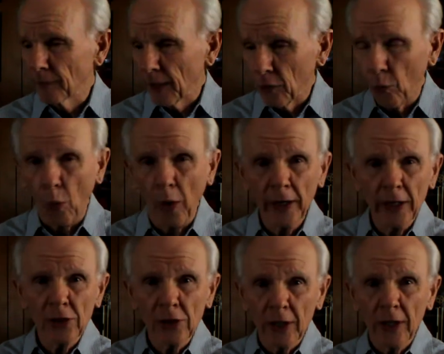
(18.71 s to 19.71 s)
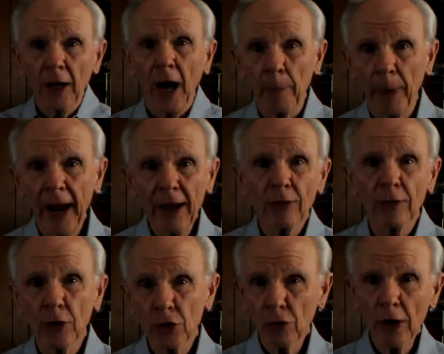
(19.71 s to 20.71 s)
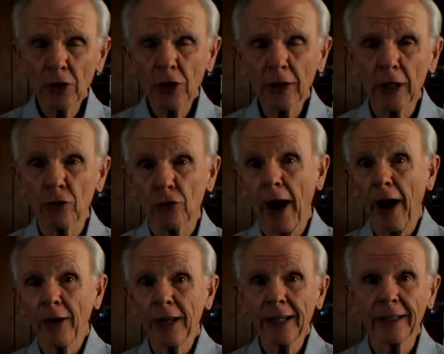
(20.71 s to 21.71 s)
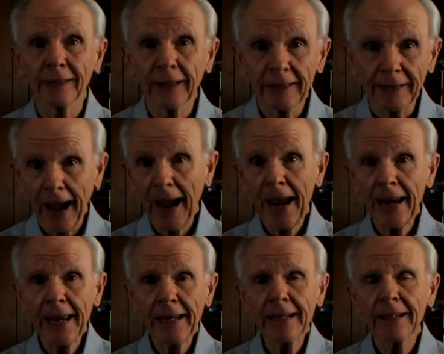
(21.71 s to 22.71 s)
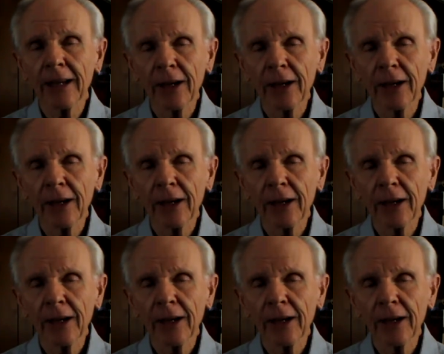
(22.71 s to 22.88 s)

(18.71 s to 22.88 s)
One is a path of destruction and drowning and dying in it,